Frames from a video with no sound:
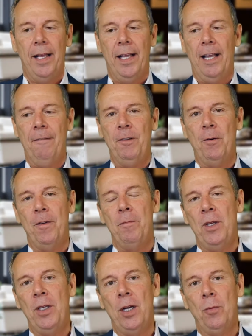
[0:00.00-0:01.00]
If you're
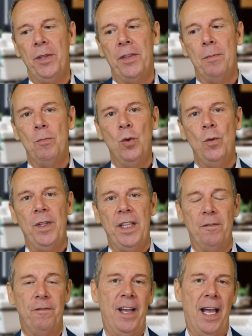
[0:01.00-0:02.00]
familiar with the movie The
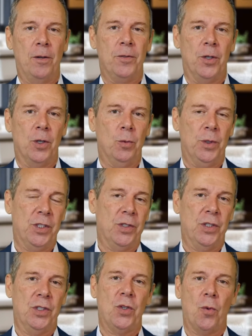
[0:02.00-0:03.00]
Founder, which is
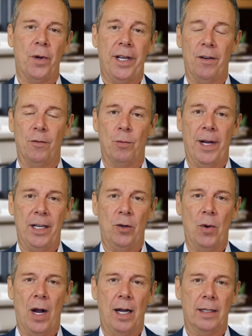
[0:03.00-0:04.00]
the story of Ray
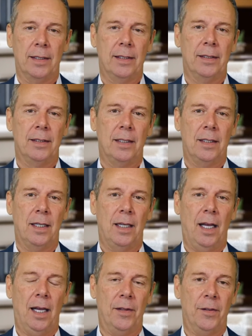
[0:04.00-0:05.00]
Kroc,
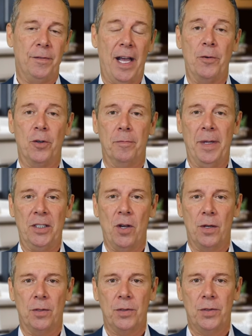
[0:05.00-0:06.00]
uh, the founder of
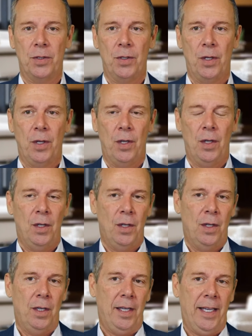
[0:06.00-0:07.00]
McDonald's,
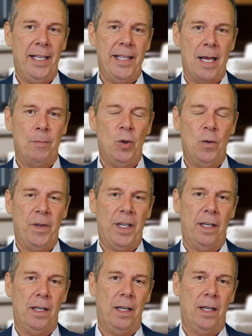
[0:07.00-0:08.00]
in that
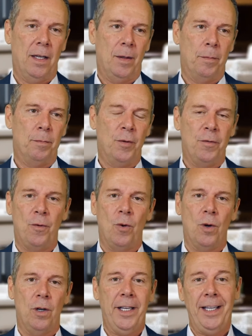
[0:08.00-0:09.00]
movie,
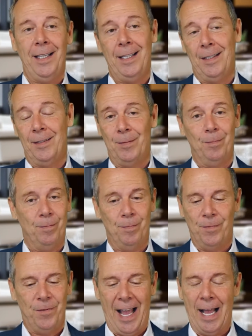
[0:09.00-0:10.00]
before he
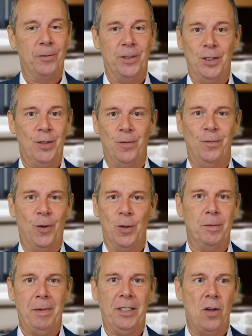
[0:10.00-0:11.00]
founds his
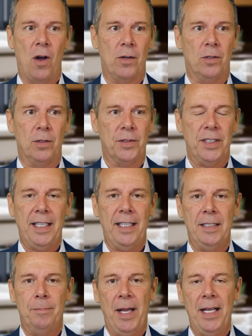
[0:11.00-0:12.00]
first McDonald's,
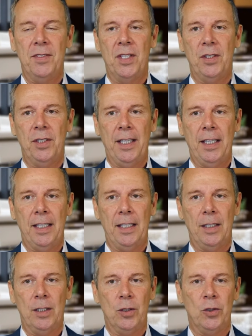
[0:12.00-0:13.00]
he's
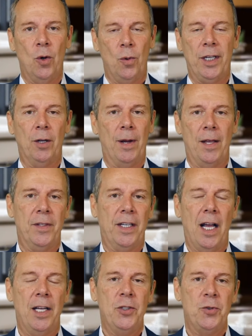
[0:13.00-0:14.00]
basically going around the
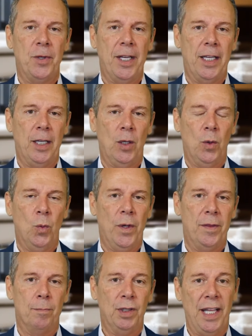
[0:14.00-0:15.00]
country
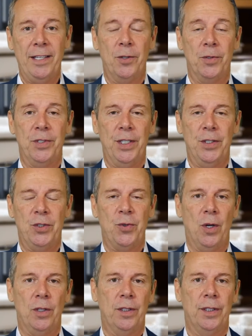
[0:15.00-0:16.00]
with blenders in his
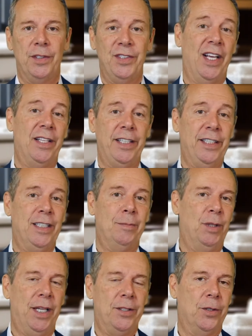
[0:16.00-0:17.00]
trunk, selling these
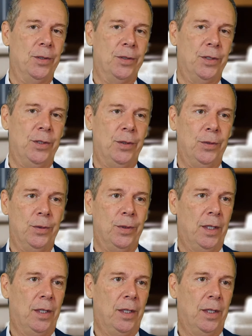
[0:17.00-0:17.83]
blenders to